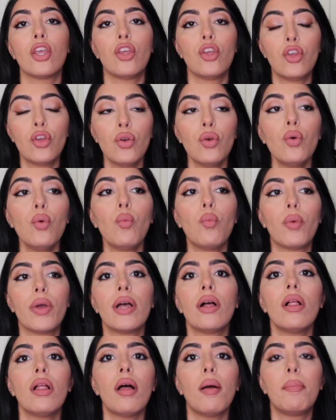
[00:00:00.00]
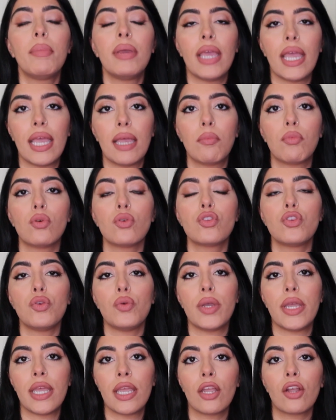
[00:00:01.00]
you will be able
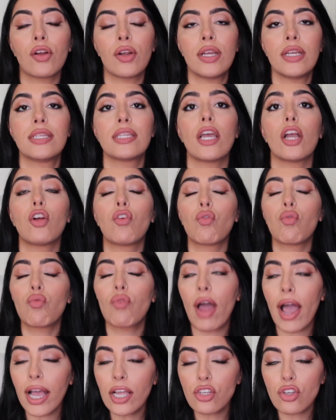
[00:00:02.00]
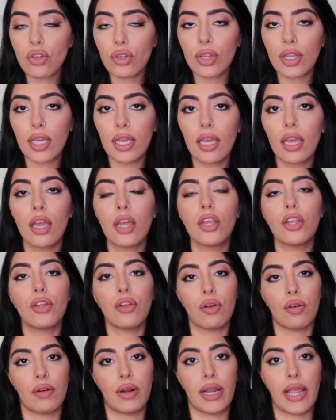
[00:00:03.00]
to increase gradually
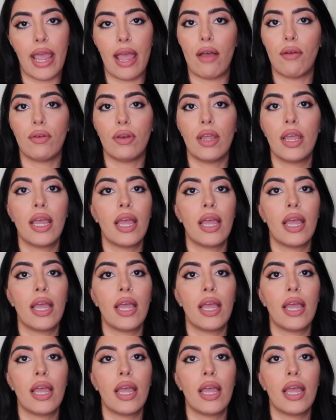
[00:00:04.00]
your account.